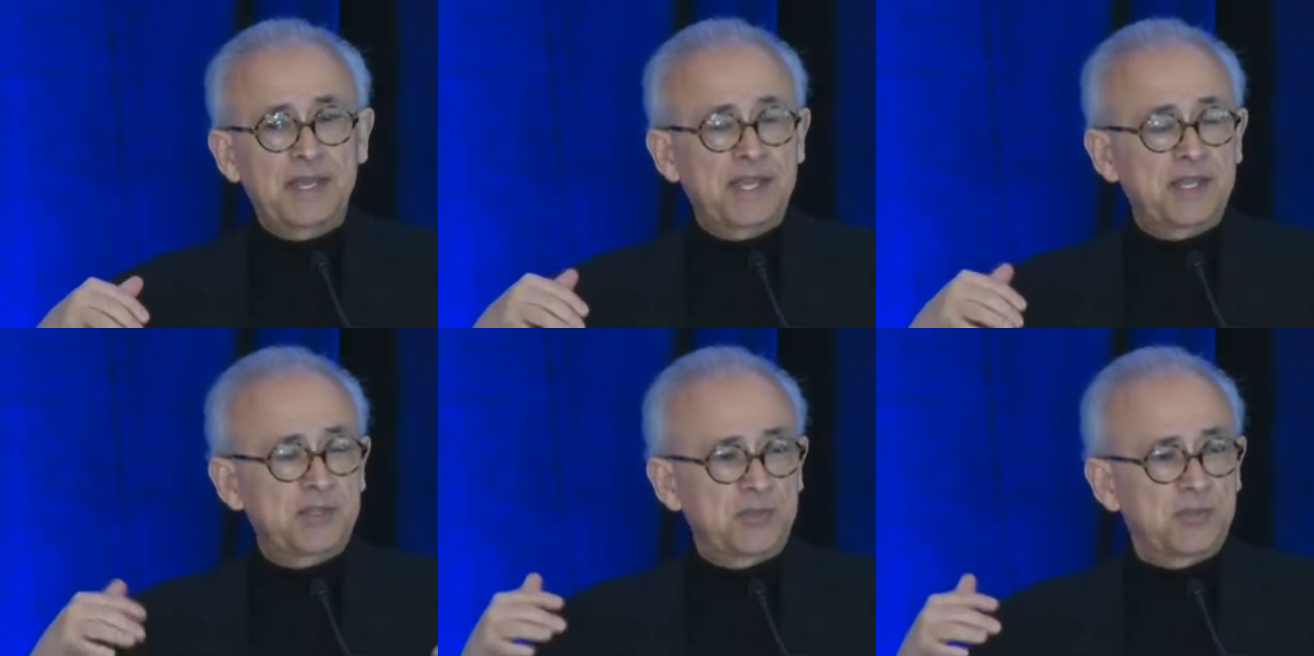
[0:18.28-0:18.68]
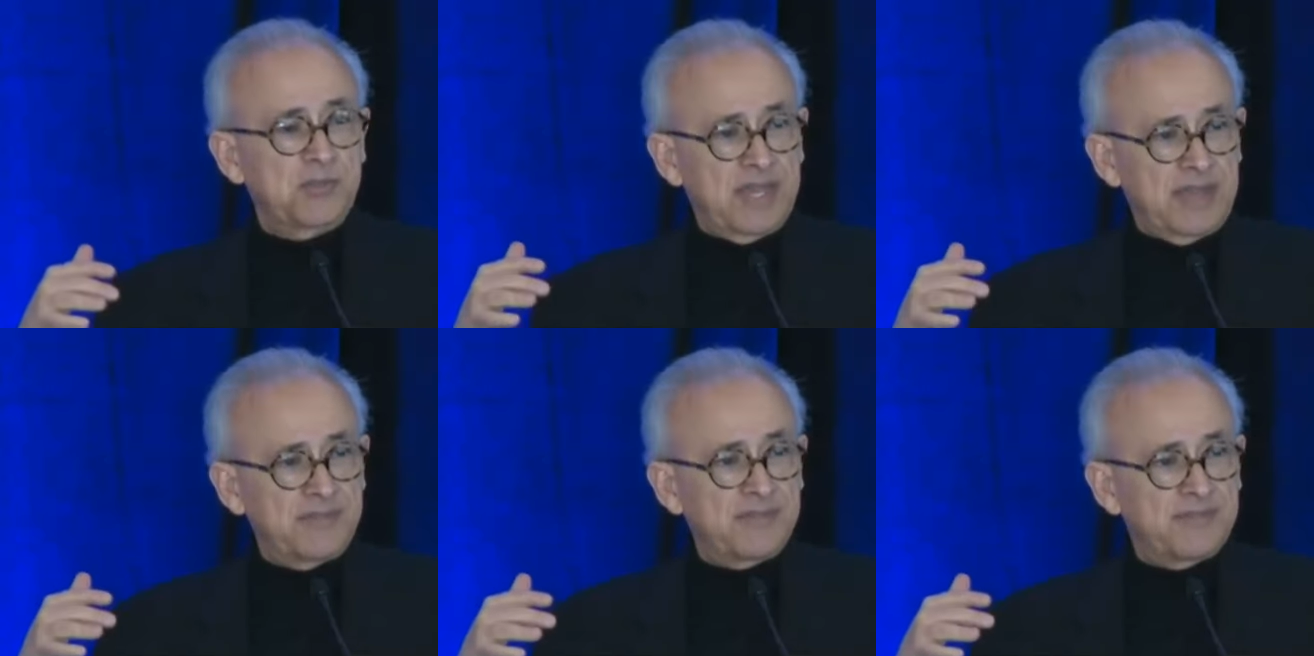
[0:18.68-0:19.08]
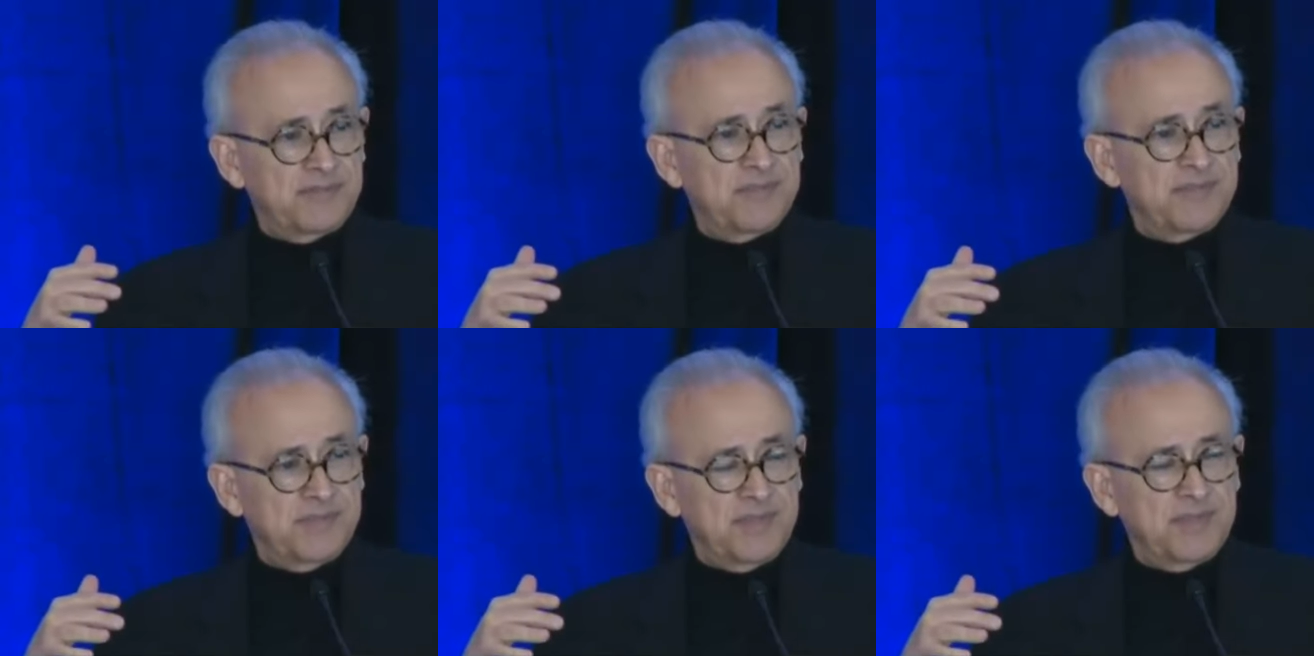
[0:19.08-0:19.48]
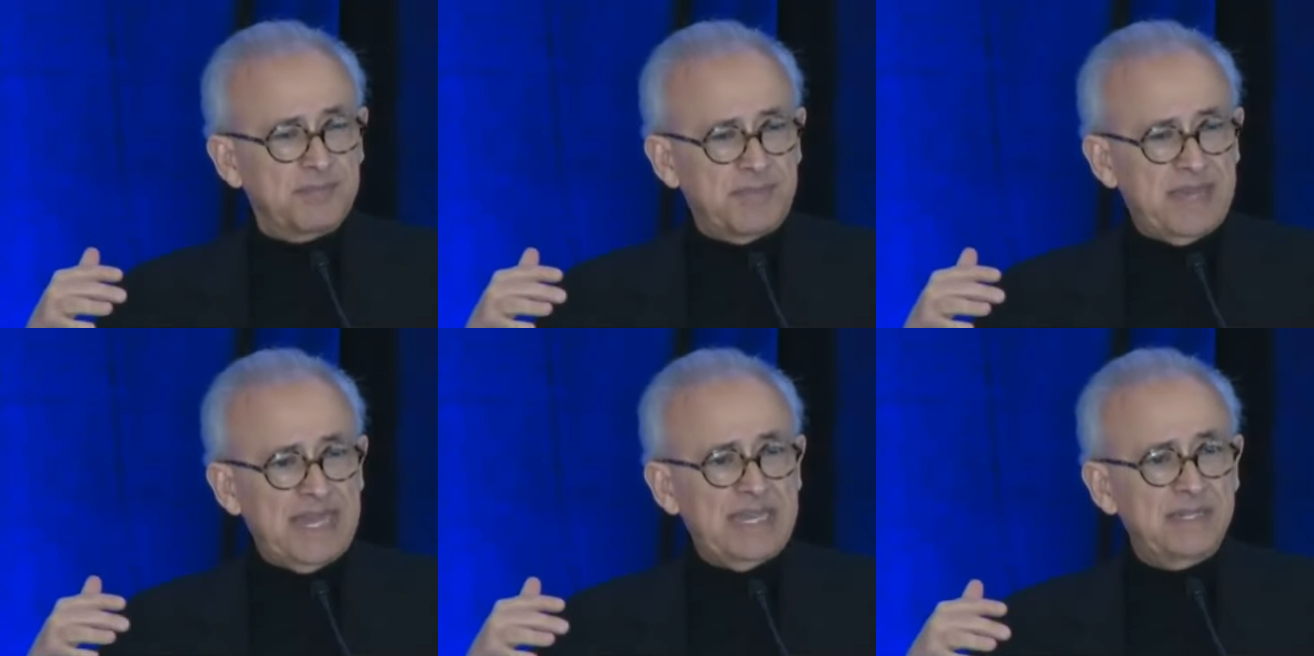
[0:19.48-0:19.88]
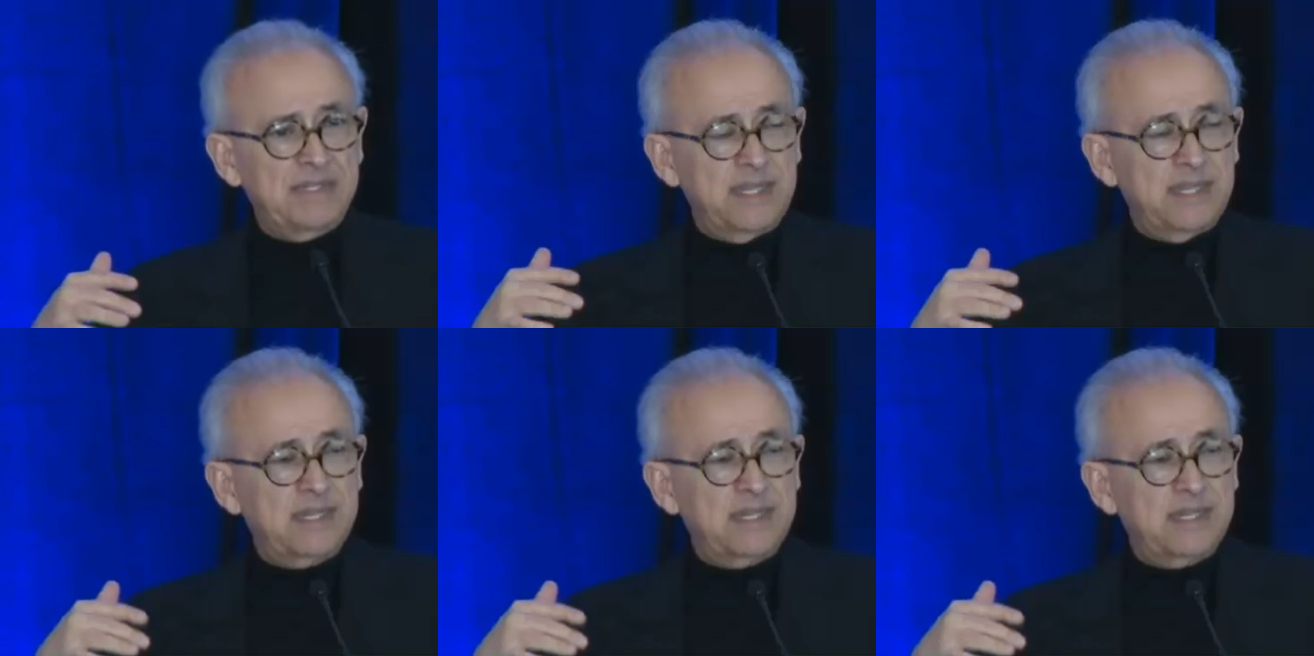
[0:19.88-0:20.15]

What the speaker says: and you have the pain